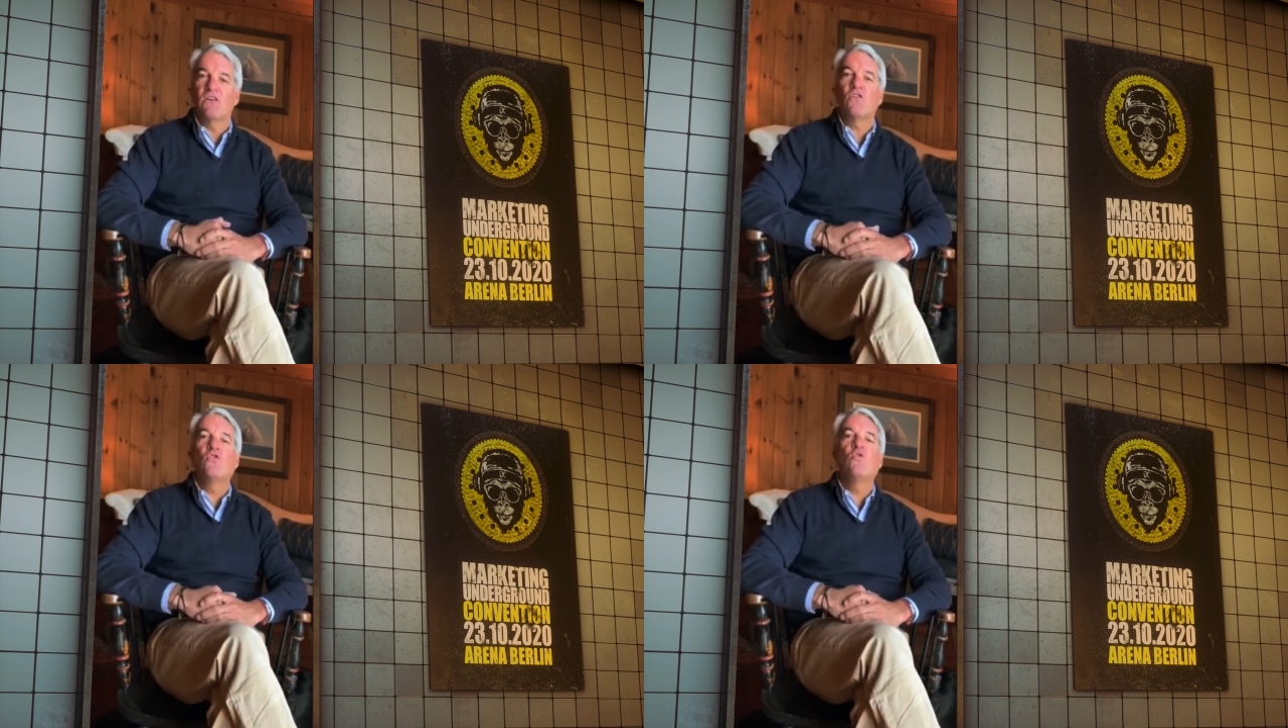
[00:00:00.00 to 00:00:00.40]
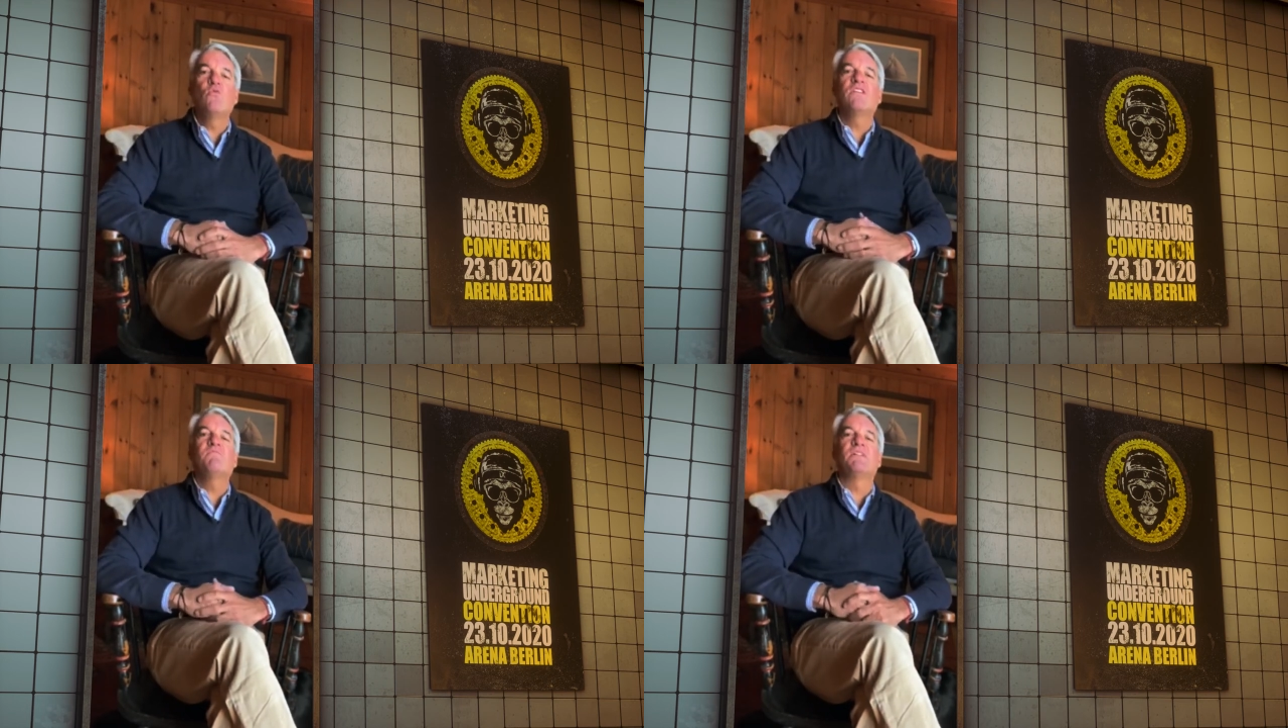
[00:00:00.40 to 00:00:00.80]
Who
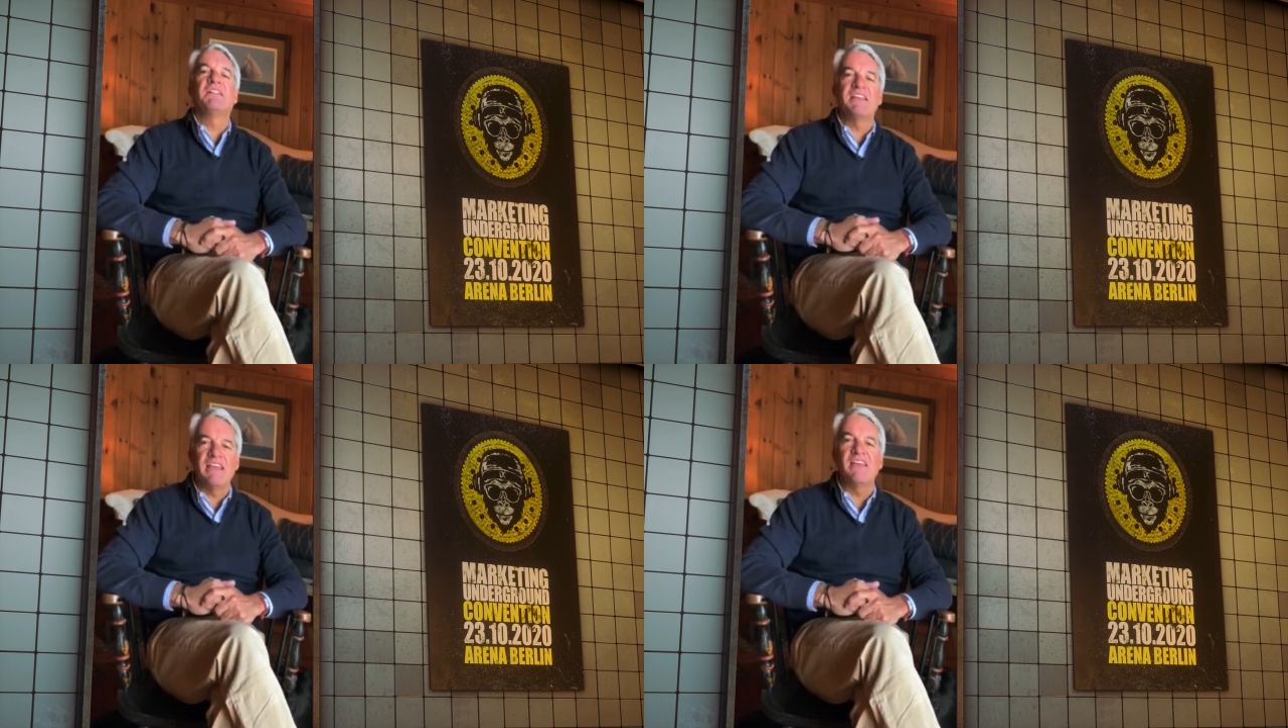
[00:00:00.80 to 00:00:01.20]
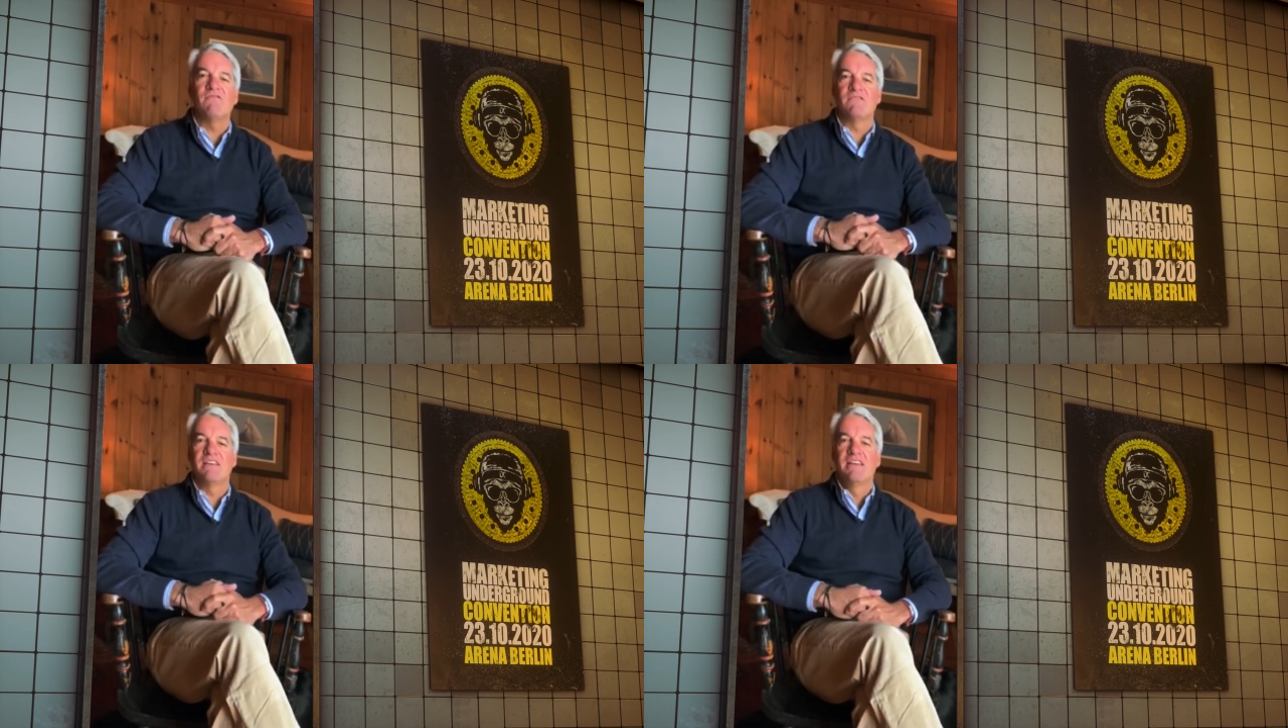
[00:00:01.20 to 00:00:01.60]
would have
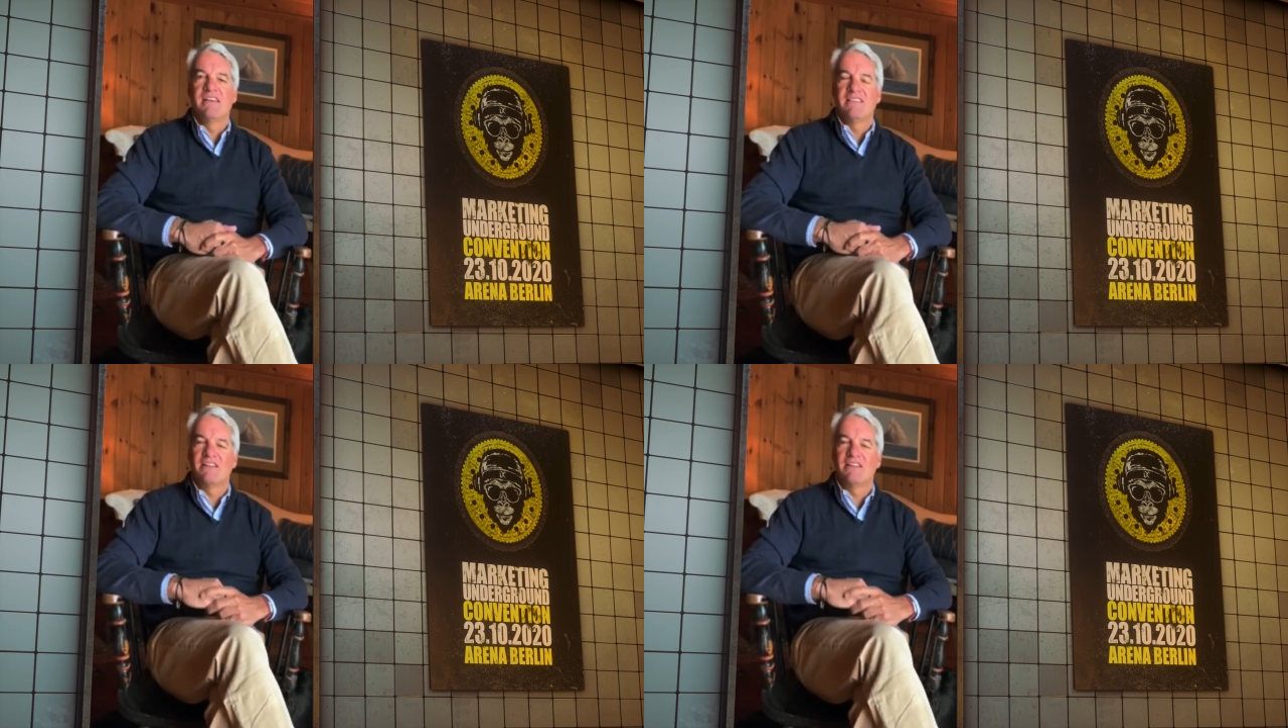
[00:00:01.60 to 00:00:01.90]
believed that